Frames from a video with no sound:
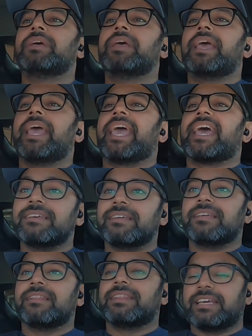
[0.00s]
And
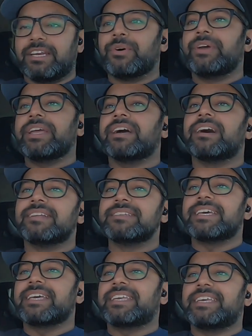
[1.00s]
the annoying Hyundai
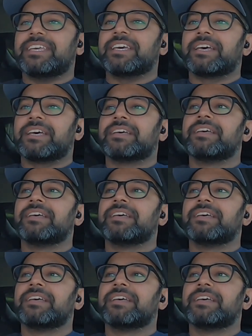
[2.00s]
Kia